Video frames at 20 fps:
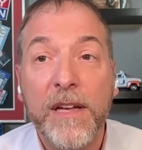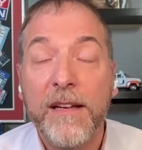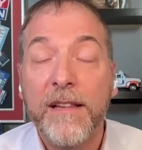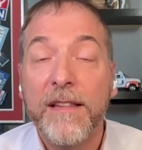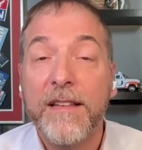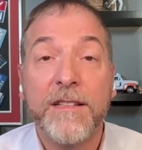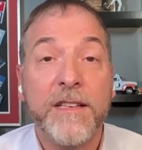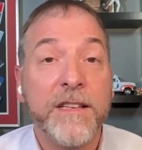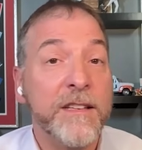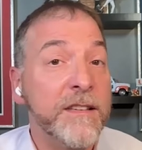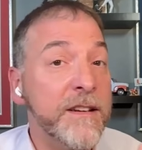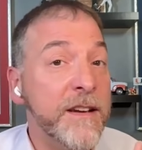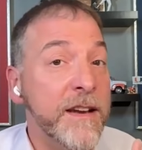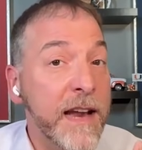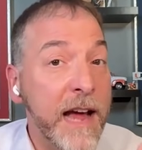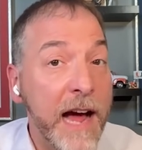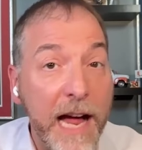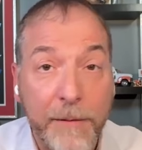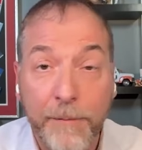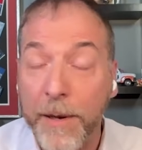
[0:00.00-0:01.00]
This has
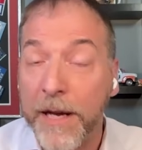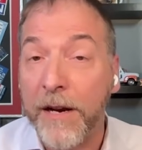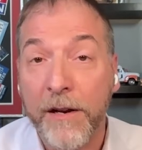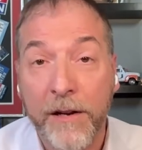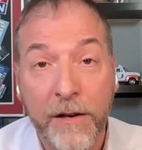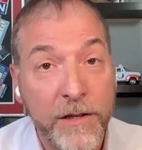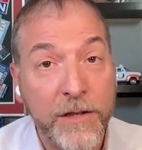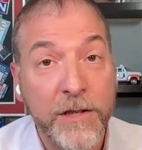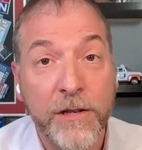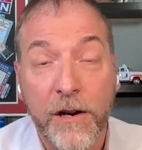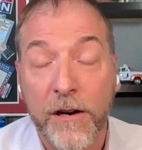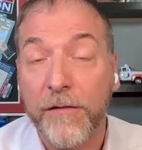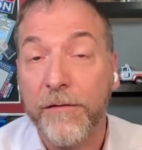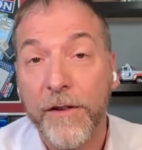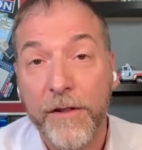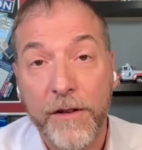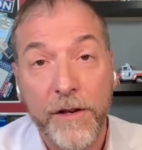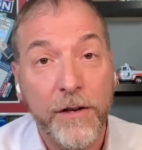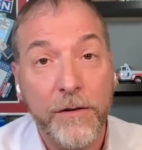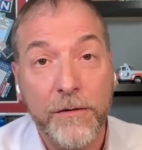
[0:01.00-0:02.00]
not been a good start for
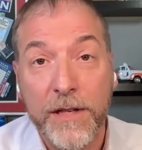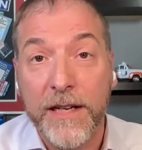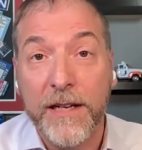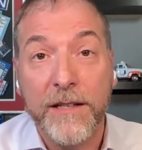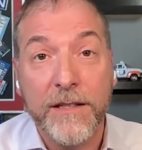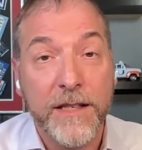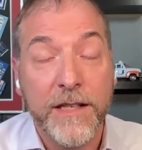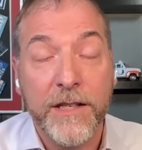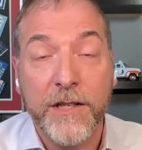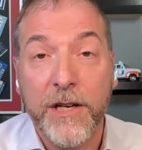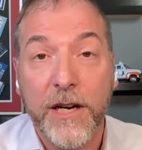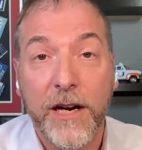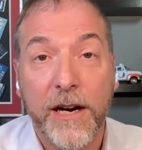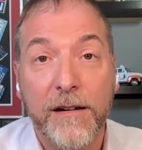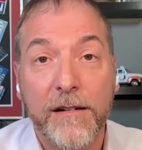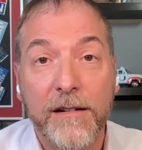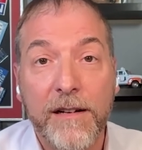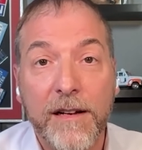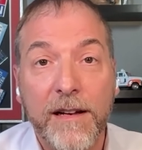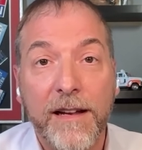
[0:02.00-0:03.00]
the new DNC
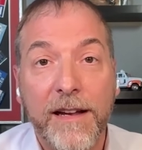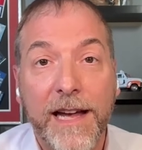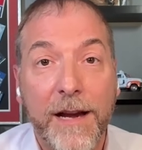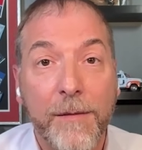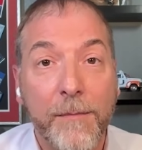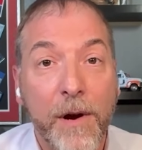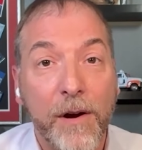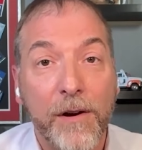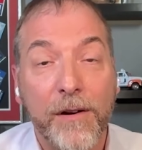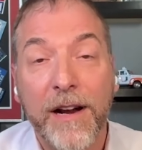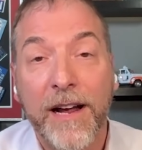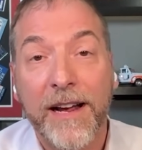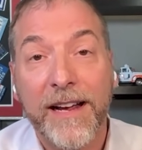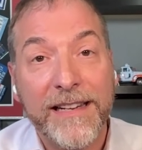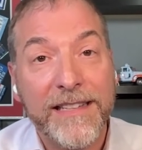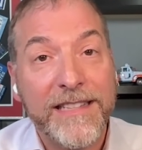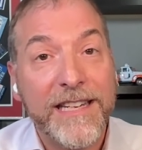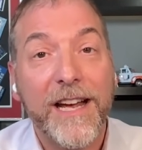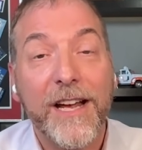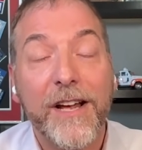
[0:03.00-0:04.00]
chair, Ken Martin. I
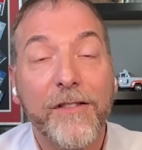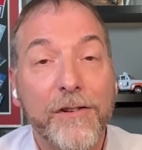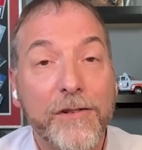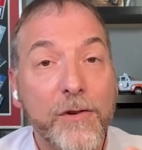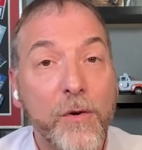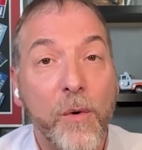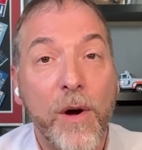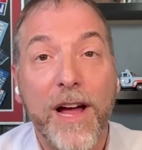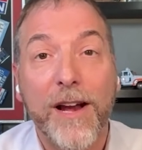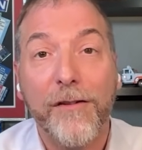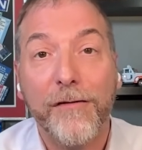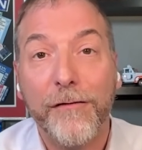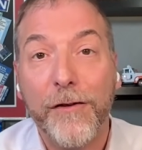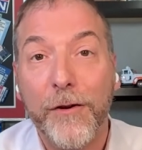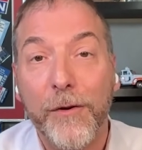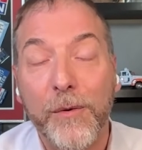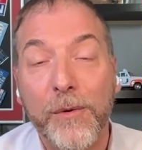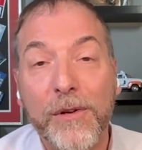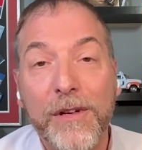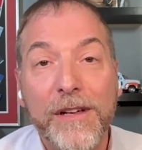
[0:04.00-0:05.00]
could tell you there's quite a few